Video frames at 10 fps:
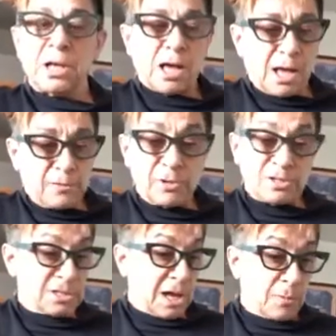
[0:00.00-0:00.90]
I
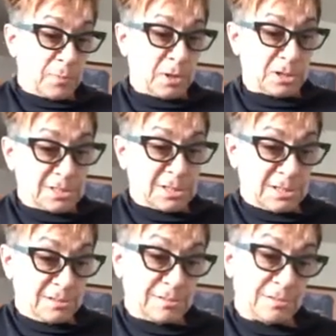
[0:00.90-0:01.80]
reached out because,
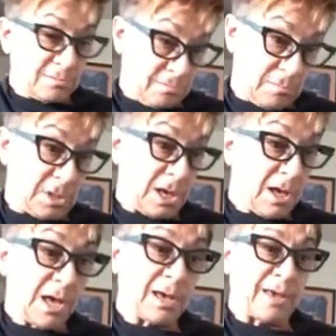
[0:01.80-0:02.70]

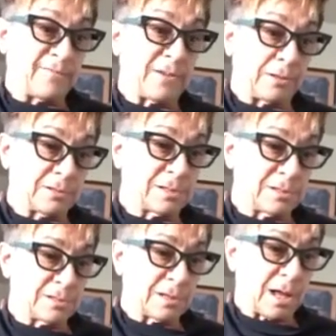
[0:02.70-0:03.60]
yeah, I felt
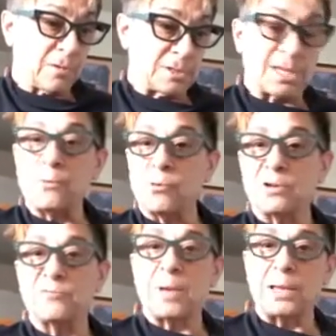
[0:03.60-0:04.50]
I was at one
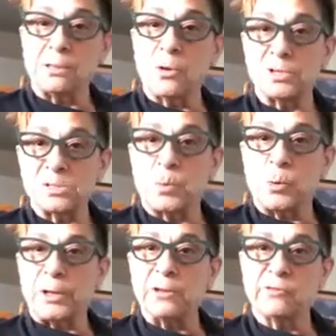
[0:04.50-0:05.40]
of my lowest
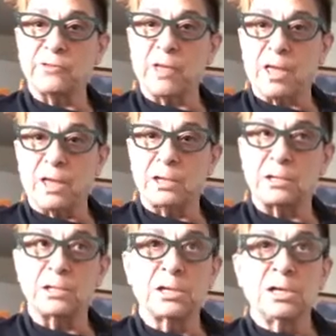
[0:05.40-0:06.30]
points, and